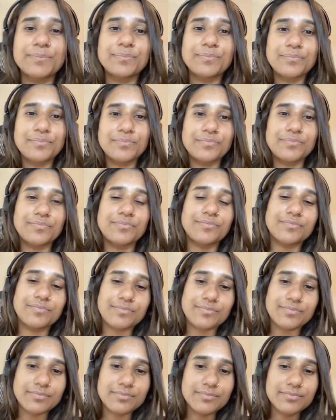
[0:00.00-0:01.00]

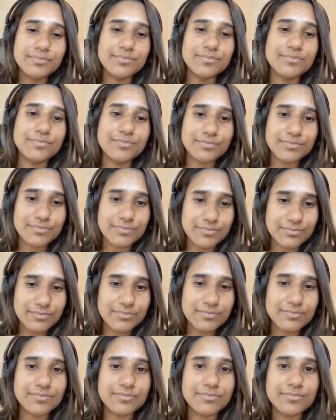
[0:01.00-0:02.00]

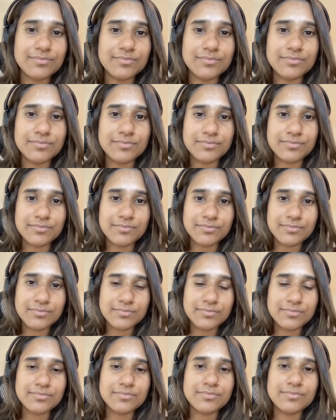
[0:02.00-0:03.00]

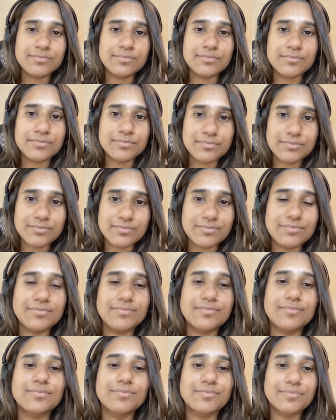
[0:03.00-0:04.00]

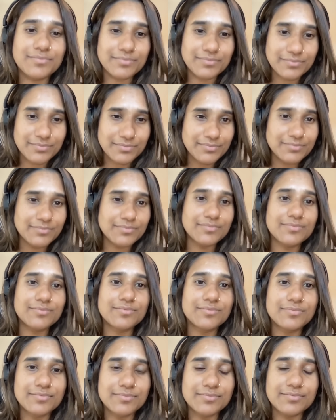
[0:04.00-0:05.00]

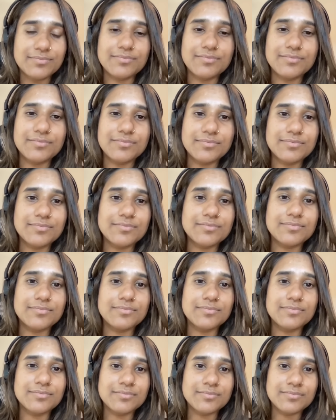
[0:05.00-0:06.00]

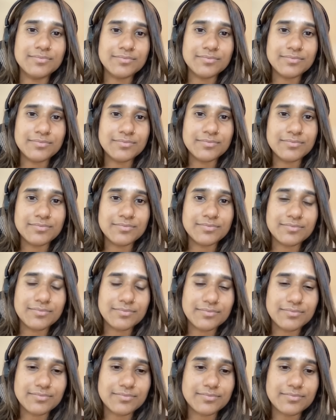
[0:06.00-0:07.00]

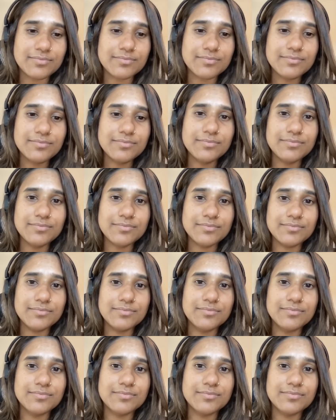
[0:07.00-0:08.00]
(silent)